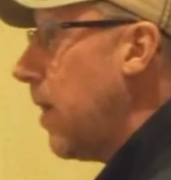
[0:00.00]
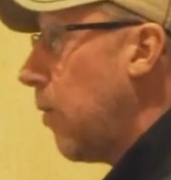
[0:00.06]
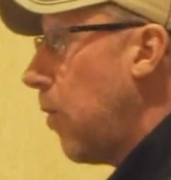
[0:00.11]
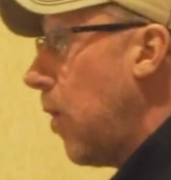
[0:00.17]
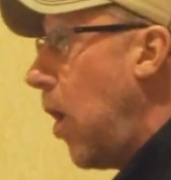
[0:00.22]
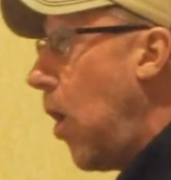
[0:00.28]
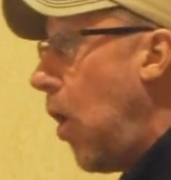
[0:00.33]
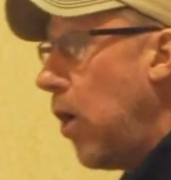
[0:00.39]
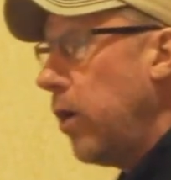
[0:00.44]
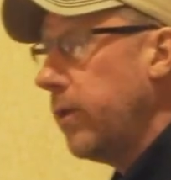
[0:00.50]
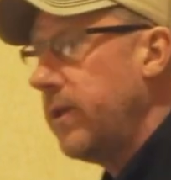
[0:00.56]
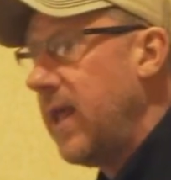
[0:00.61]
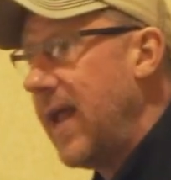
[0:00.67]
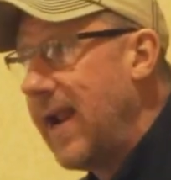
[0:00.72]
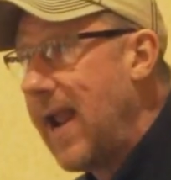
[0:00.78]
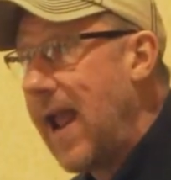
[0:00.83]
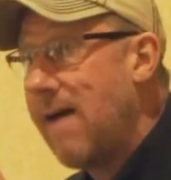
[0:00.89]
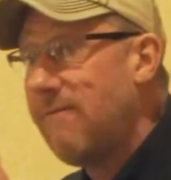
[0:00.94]
rolled,
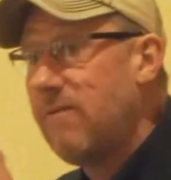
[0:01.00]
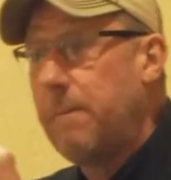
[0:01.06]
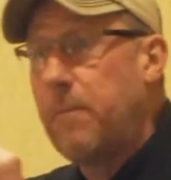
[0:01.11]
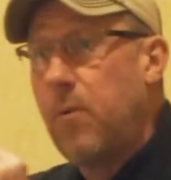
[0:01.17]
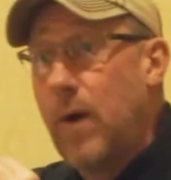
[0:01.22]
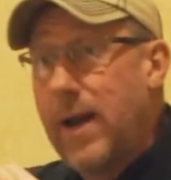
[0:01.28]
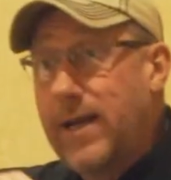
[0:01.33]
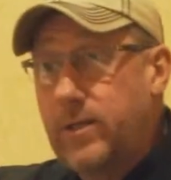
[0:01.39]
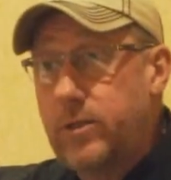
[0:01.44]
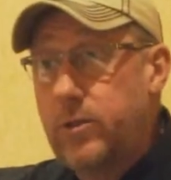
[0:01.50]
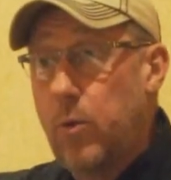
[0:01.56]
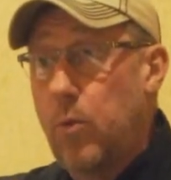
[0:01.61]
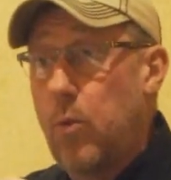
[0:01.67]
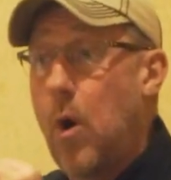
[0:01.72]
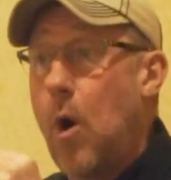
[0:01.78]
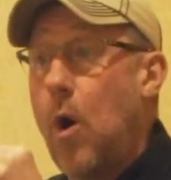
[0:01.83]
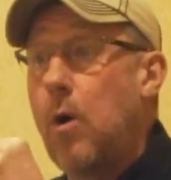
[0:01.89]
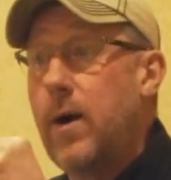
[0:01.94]
they have a place to
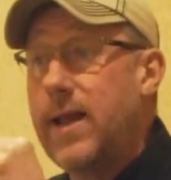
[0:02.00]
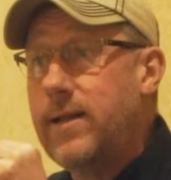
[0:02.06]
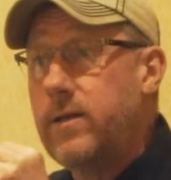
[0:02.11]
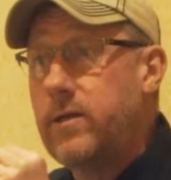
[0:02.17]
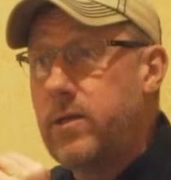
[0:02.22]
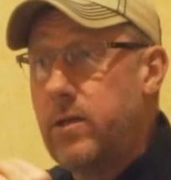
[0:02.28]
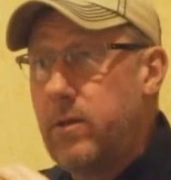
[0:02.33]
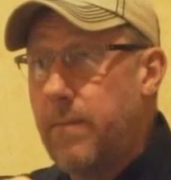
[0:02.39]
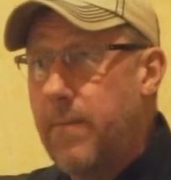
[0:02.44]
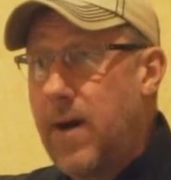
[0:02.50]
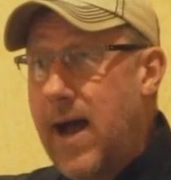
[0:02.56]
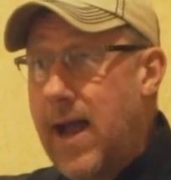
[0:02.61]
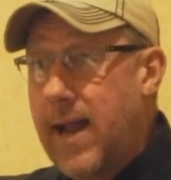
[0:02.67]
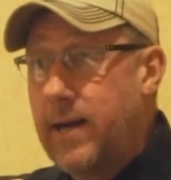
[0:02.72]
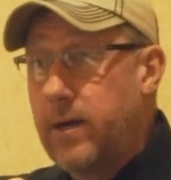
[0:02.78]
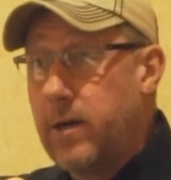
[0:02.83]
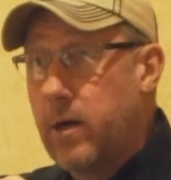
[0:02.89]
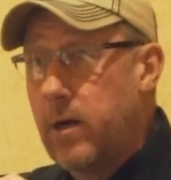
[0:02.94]
roll into the
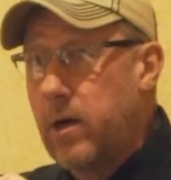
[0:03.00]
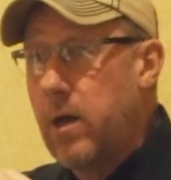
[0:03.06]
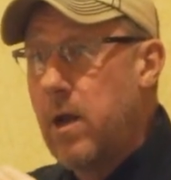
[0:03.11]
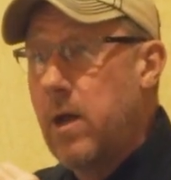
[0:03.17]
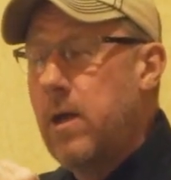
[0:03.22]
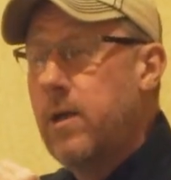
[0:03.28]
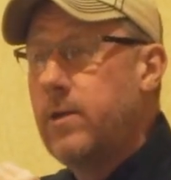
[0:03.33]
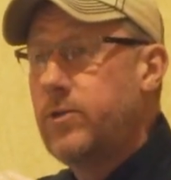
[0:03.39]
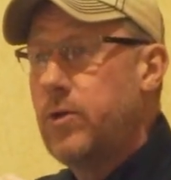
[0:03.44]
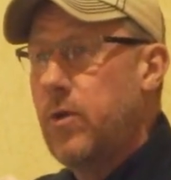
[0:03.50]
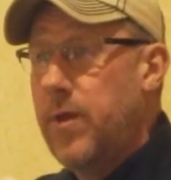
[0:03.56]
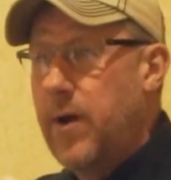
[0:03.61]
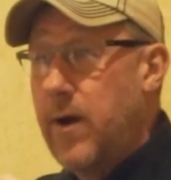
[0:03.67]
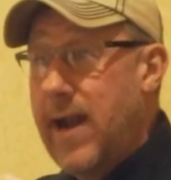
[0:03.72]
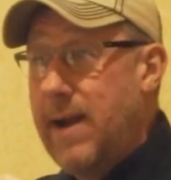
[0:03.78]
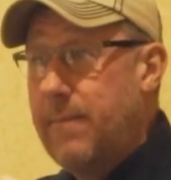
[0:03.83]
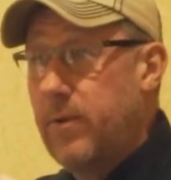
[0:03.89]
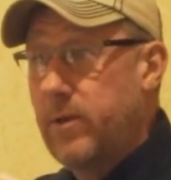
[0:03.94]
binder so
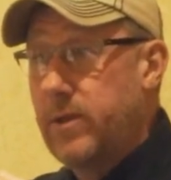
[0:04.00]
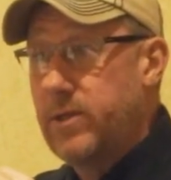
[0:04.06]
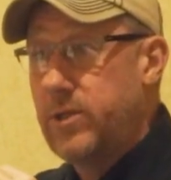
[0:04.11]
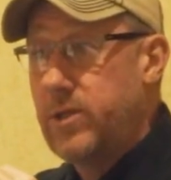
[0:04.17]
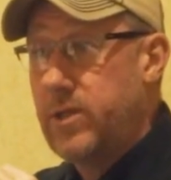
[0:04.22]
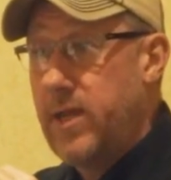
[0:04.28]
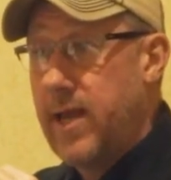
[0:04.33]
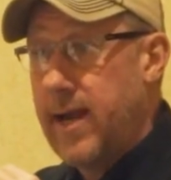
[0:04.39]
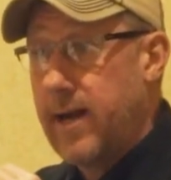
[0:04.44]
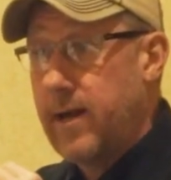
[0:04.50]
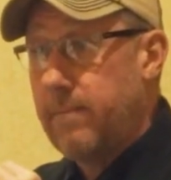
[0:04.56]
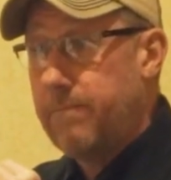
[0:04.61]
they're able to stick.